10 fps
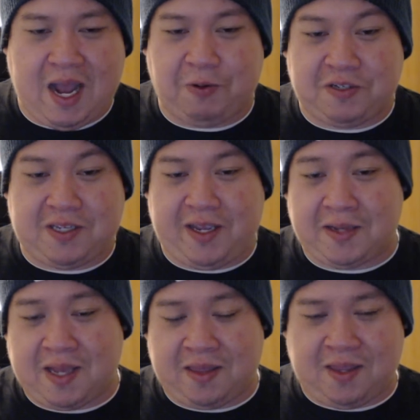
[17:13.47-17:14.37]
I would say
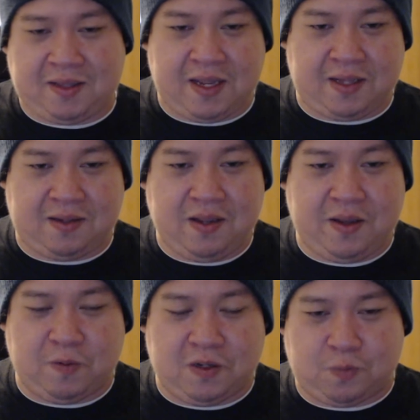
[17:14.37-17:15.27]
yes. I think that
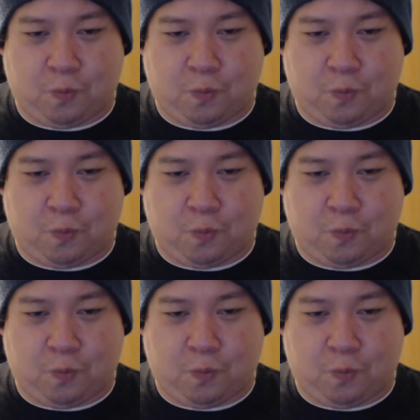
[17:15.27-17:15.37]
it was